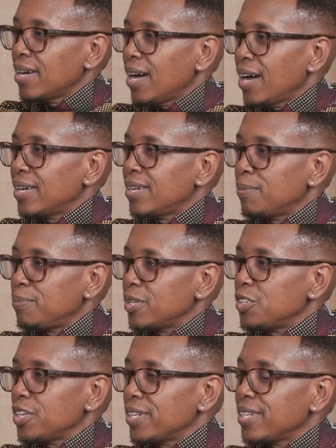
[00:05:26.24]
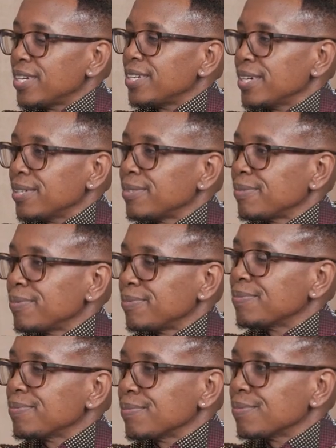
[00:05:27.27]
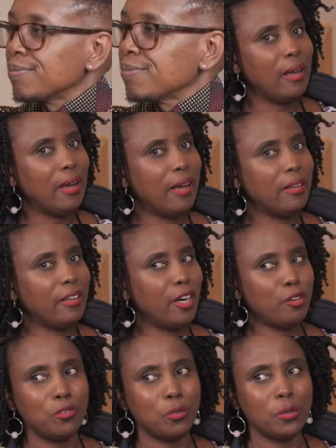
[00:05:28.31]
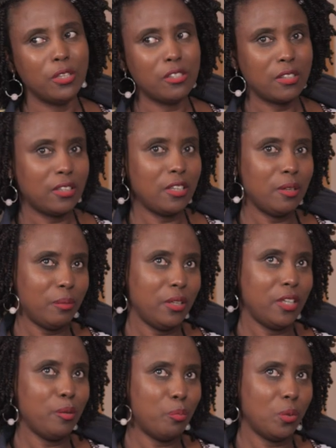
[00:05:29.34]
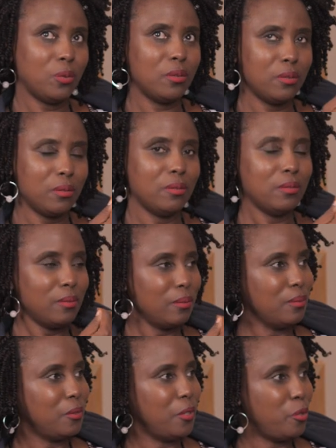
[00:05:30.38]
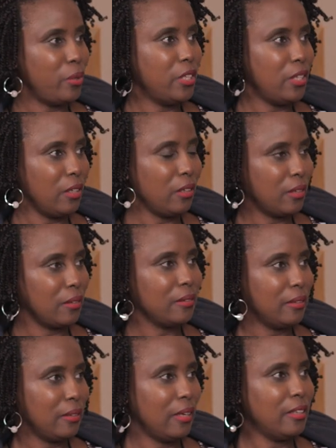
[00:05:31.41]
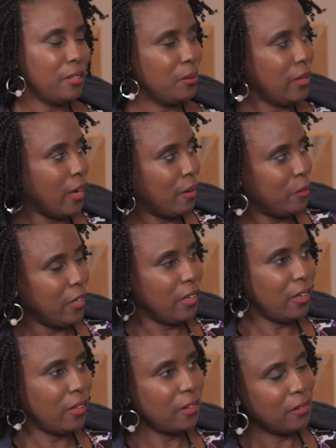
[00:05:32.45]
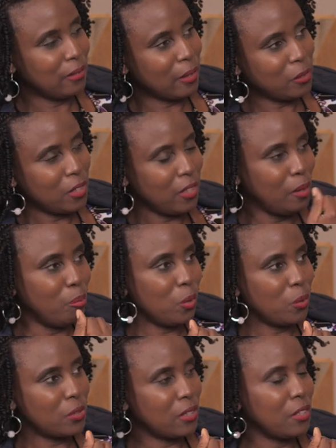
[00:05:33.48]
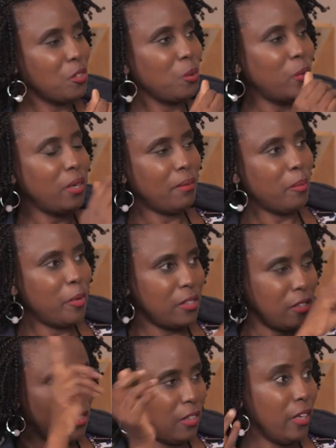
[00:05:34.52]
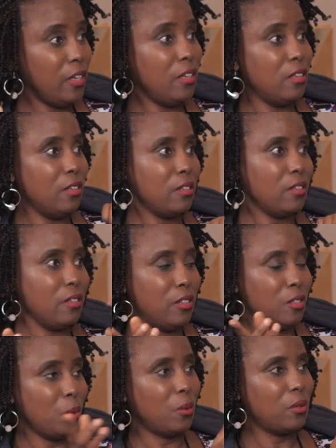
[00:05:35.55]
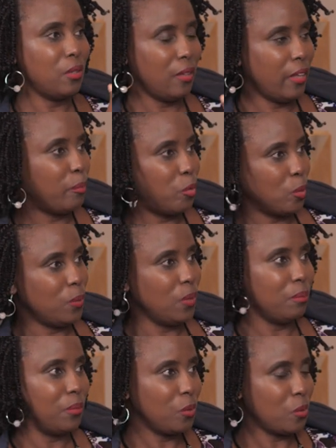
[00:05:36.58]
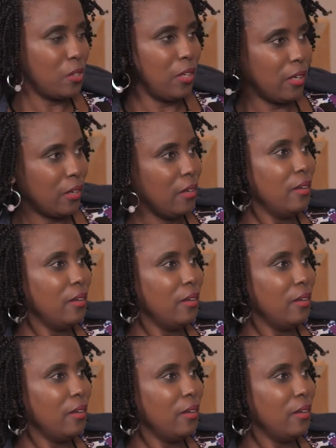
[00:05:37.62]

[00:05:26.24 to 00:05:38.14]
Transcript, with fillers: heard, appreciated, heard and yeah. appreciated. Hmm. And therefore they start keep they keep on retreating until they're up there outside the box. And so whatever happens, they say they did this. It's not their problem because they're